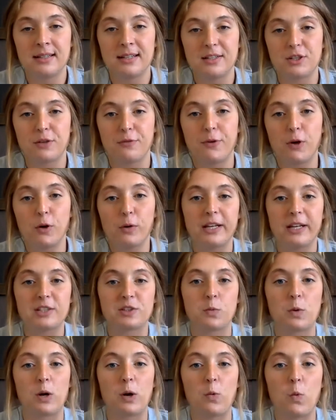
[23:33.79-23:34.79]
to
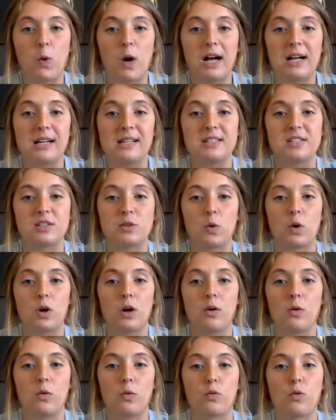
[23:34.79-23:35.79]
focus what was
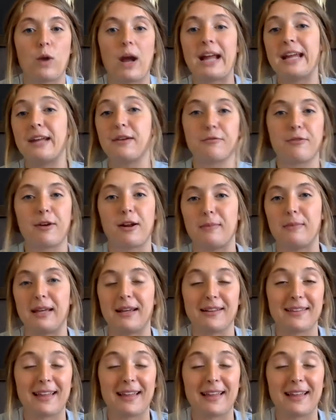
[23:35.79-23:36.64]
right in front of me.